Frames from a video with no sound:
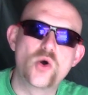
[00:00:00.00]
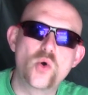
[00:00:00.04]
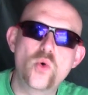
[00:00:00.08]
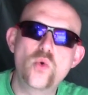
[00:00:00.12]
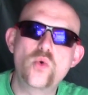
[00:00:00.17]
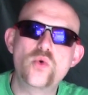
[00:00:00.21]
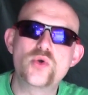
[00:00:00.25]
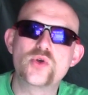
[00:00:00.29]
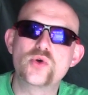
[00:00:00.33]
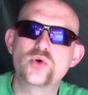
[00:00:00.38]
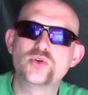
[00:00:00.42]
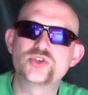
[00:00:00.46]

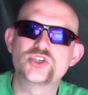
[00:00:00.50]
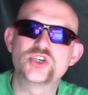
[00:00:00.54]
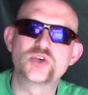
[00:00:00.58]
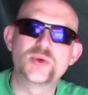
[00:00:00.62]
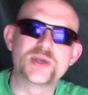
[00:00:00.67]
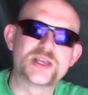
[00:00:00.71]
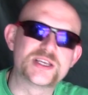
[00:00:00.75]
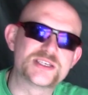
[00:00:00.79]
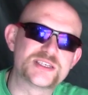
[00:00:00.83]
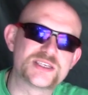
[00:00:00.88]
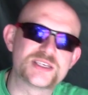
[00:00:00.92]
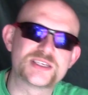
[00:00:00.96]
all you're
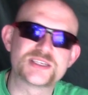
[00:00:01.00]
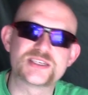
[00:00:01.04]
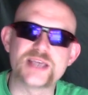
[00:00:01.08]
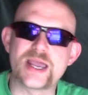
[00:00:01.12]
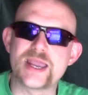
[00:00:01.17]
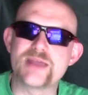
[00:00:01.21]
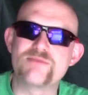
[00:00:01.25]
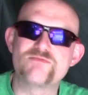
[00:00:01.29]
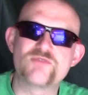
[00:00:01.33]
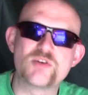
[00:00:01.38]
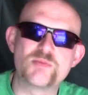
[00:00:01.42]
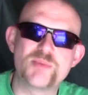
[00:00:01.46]
doing is the
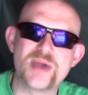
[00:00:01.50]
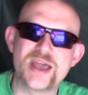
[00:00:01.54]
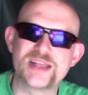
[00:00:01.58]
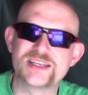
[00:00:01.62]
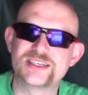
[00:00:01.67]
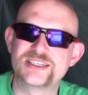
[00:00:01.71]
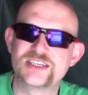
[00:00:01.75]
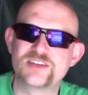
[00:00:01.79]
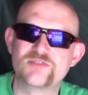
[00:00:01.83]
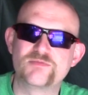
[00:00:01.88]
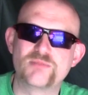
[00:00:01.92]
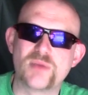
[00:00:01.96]
same
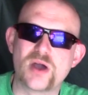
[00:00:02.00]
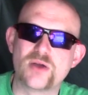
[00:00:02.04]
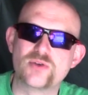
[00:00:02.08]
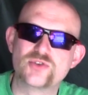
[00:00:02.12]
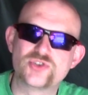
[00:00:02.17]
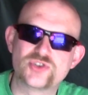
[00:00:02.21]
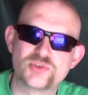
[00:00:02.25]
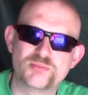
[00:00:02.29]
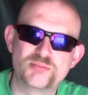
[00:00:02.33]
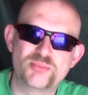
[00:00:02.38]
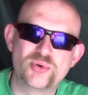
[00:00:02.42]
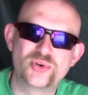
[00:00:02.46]
repetitive
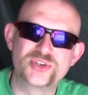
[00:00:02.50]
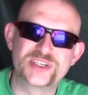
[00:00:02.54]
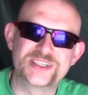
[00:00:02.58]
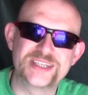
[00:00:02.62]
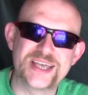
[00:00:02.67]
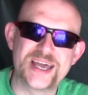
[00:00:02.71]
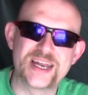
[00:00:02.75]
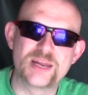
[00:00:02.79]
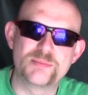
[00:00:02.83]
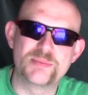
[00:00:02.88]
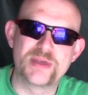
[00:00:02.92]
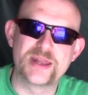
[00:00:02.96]
motion, putting
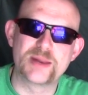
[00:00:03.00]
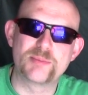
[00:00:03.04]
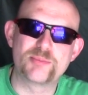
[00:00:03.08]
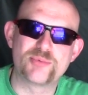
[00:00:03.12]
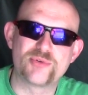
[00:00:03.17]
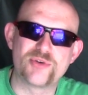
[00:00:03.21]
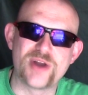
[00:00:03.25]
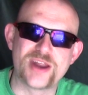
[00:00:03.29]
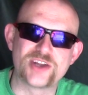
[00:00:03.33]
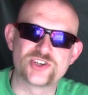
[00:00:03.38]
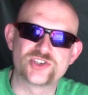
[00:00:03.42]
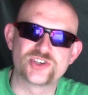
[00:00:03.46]
down a bit of
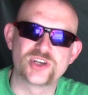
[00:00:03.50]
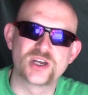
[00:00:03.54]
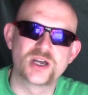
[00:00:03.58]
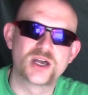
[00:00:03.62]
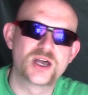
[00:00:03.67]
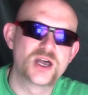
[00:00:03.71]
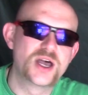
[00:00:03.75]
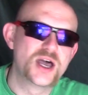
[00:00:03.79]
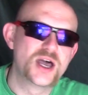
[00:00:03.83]
pressure.